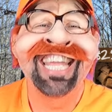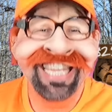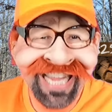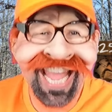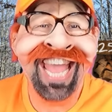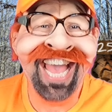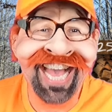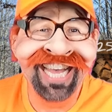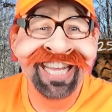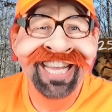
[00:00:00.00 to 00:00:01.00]

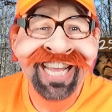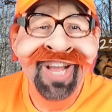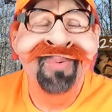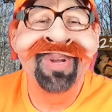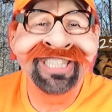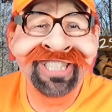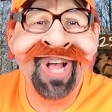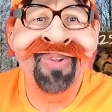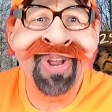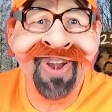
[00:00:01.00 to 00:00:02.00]
yeah, we
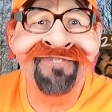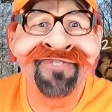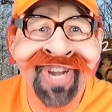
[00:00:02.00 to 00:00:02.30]
sold our